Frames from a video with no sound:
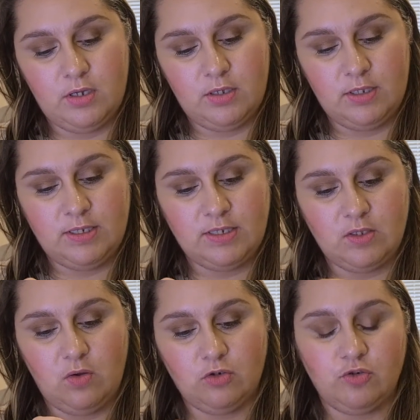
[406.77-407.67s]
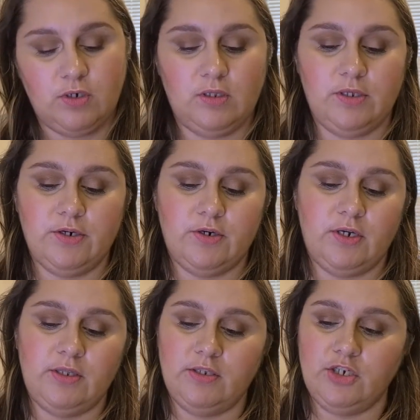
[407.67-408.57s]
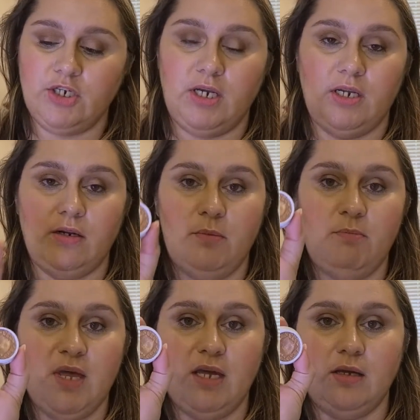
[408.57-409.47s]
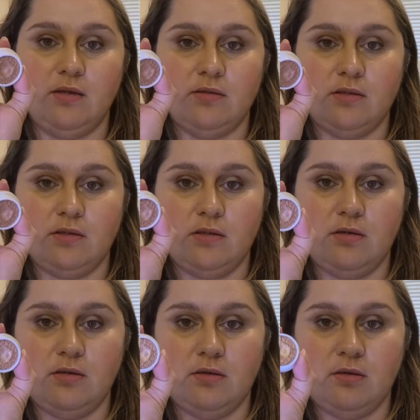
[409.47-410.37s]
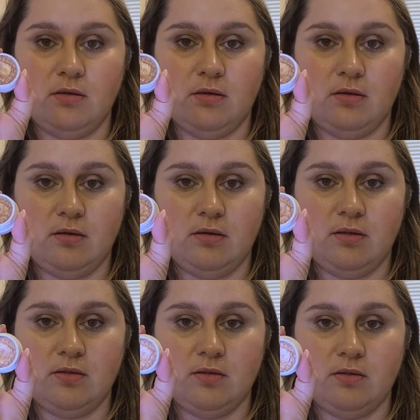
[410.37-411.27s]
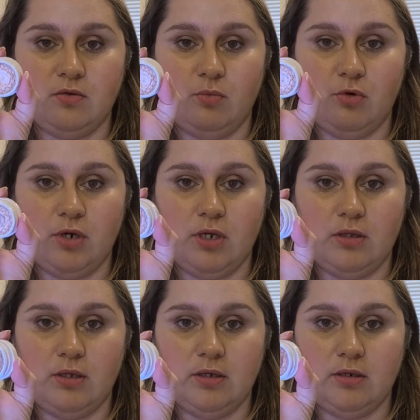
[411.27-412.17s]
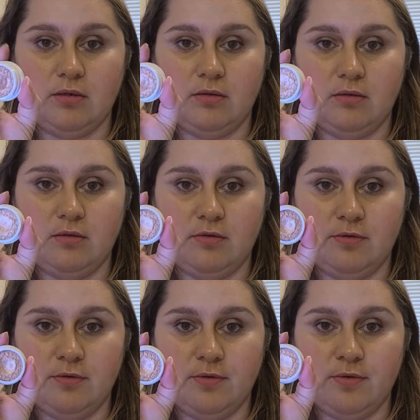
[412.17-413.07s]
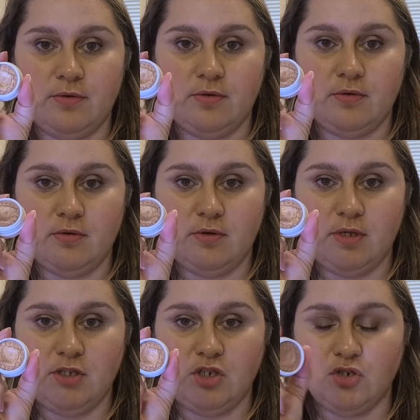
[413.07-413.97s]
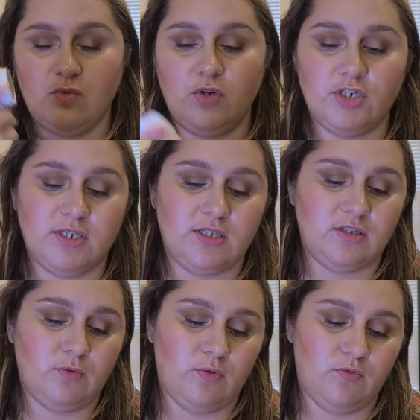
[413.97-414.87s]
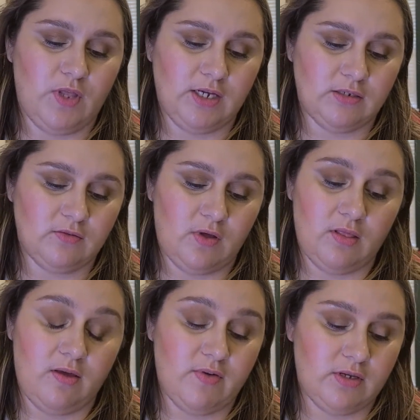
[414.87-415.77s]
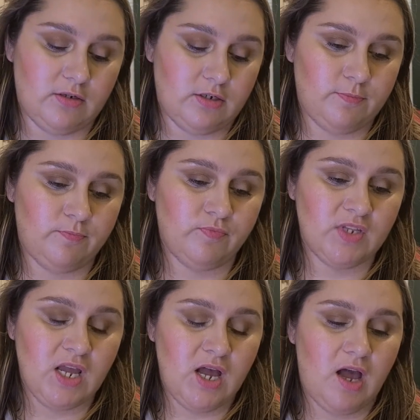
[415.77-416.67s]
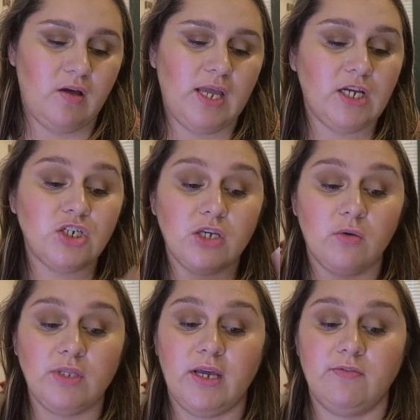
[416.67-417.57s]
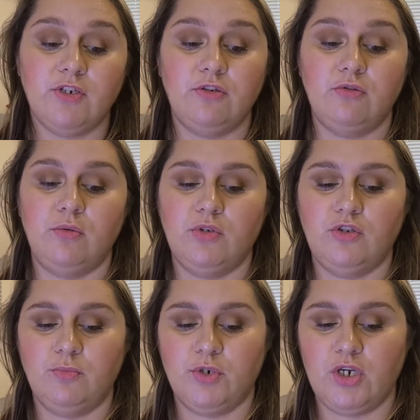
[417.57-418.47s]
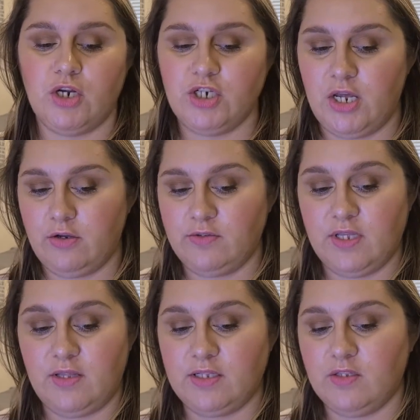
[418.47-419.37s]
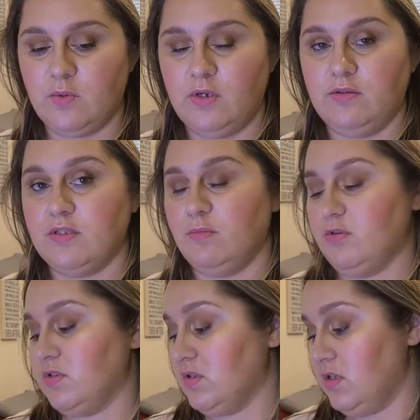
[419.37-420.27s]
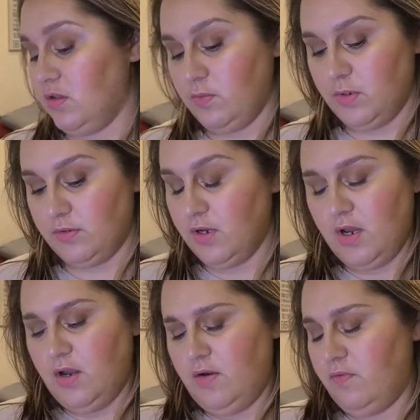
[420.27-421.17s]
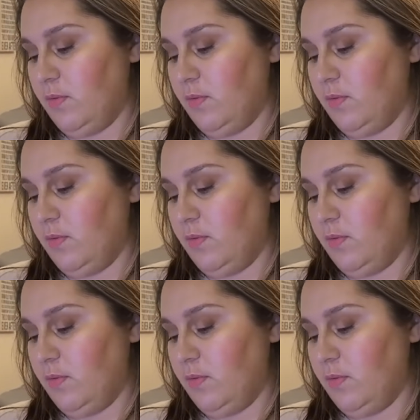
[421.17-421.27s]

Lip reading: This is the Ultra Glitter in the shade Amaze. And this is so pretty. Like, it's just gorgeous. It's so reflective. I love it. I actually only have 2 Super Shock shadows, and that's the one I use the most because the other one, for